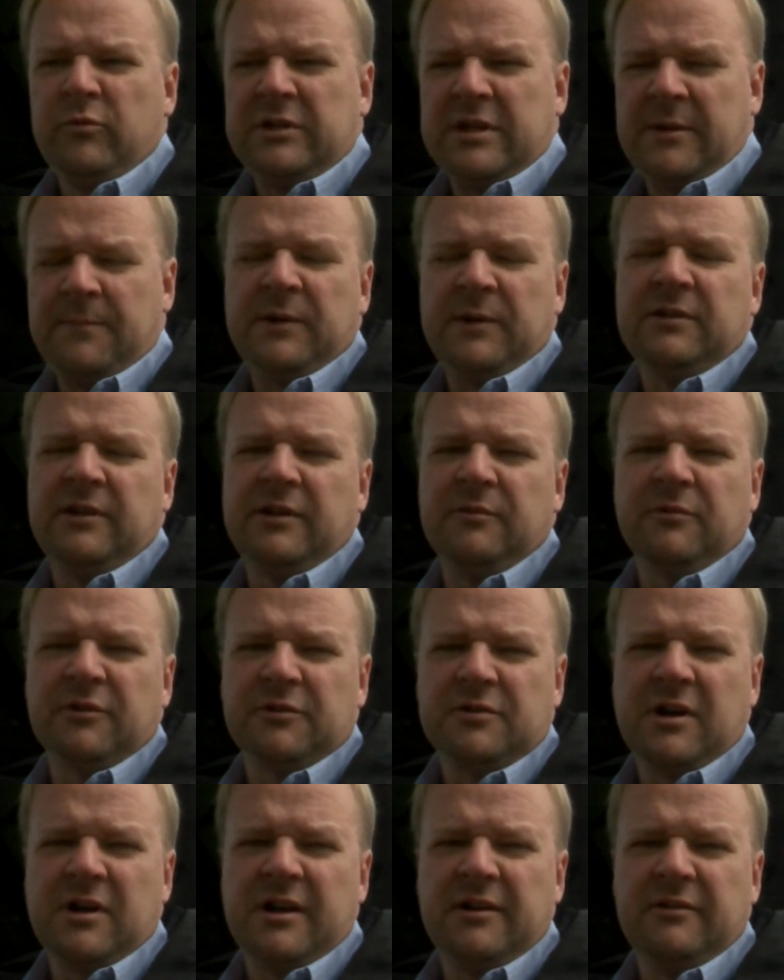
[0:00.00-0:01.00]
Typically,
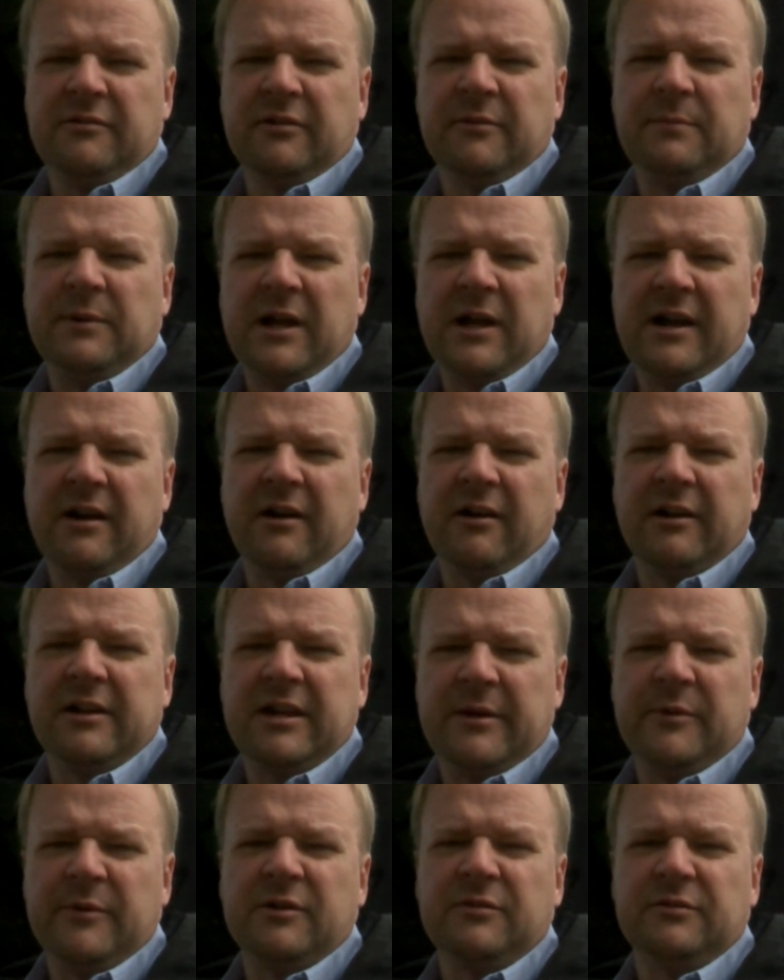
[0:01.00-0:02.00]
we're trying to apply our
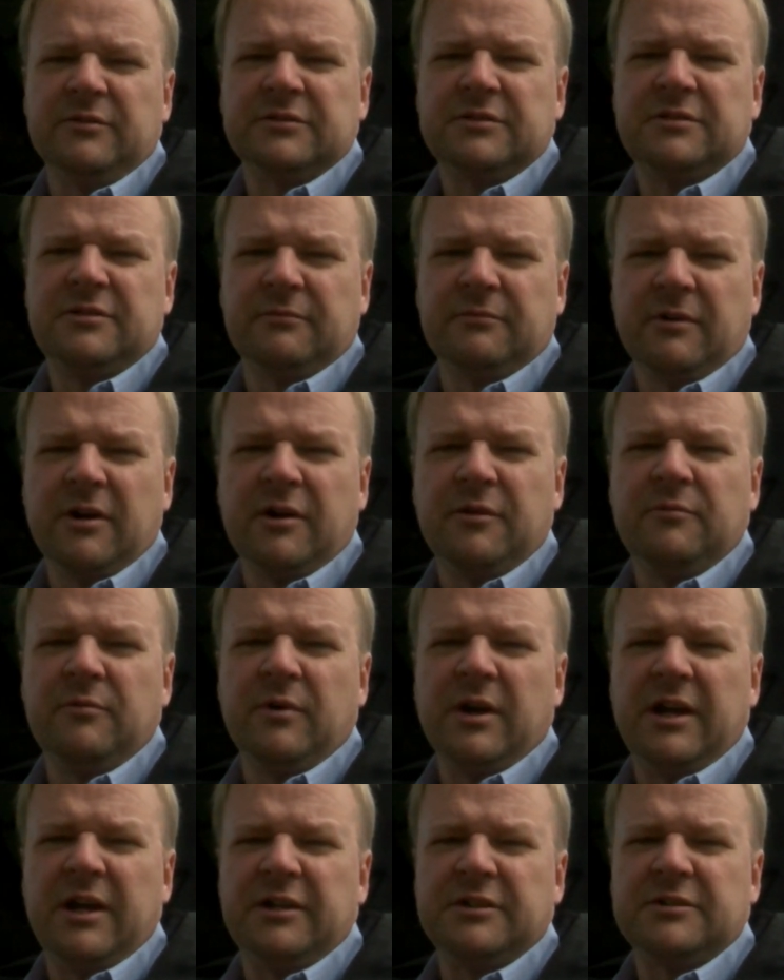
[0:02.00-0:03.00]
chemicals to
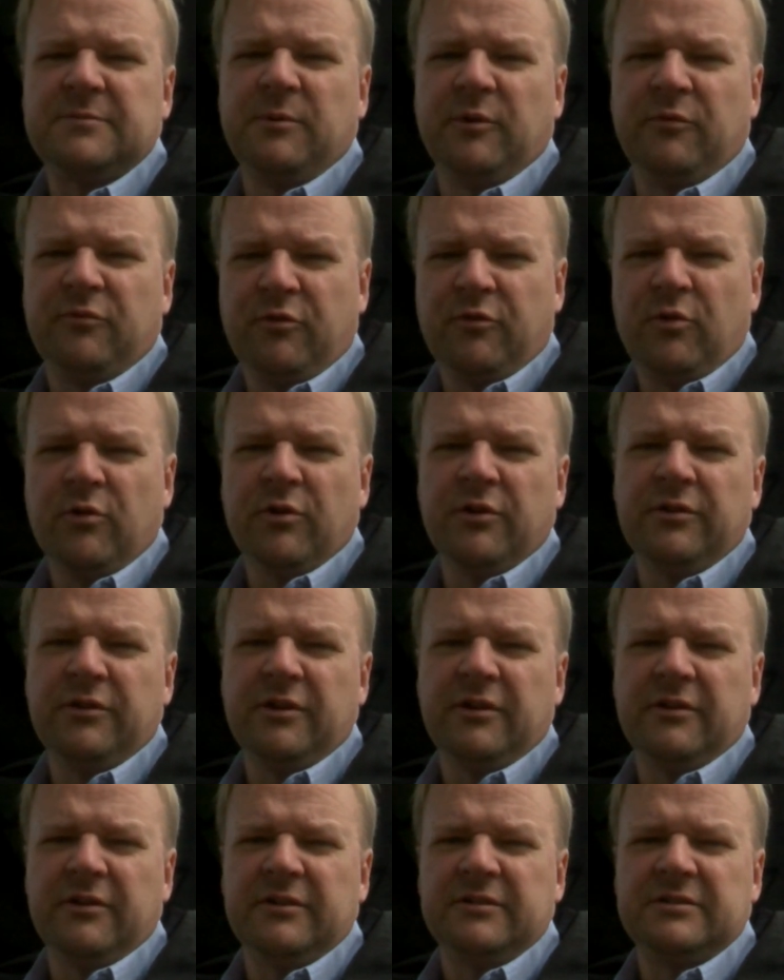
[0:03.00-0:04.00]
roadways before
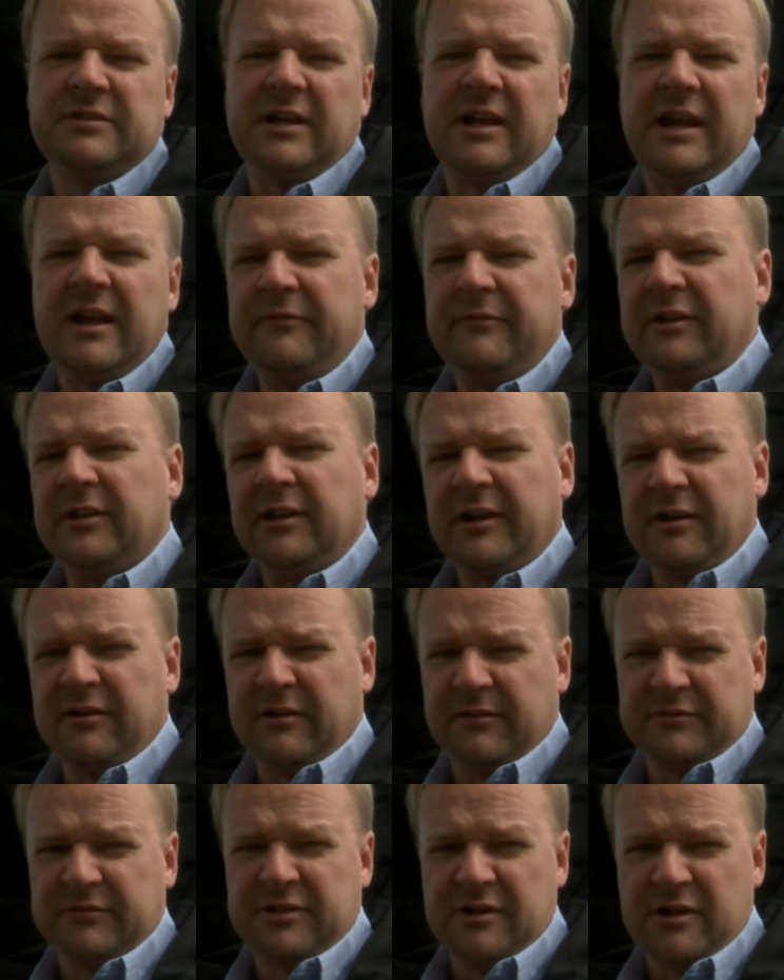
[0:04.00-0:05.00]
there is a heavy
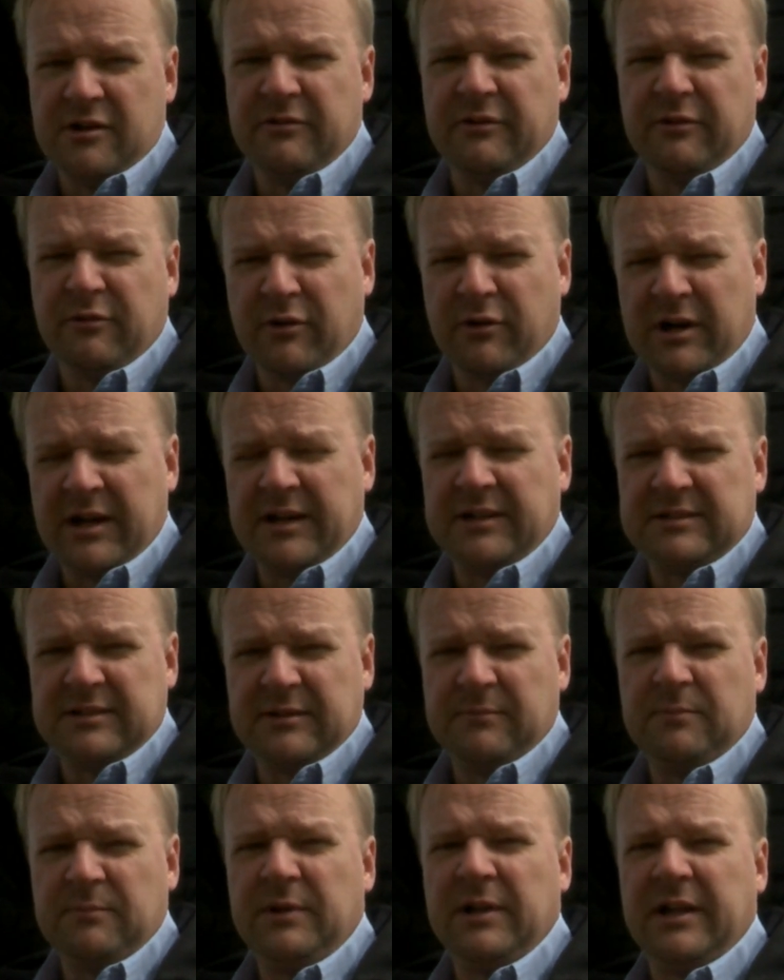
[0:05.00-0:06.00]
layer of snow or ice
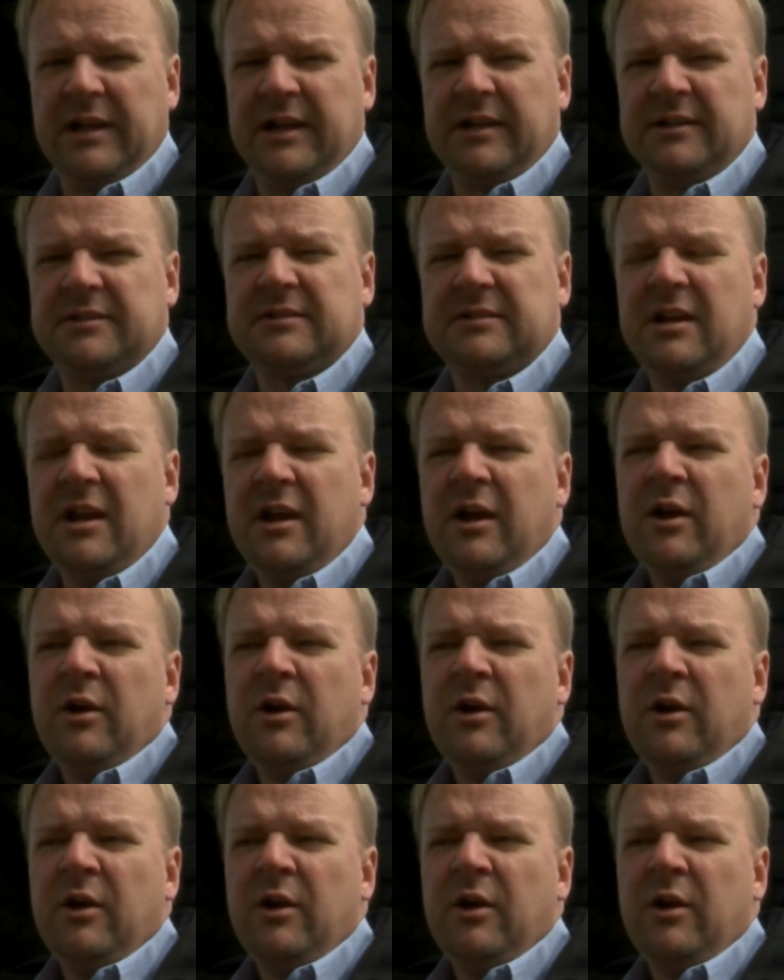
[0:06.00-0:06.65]
in place.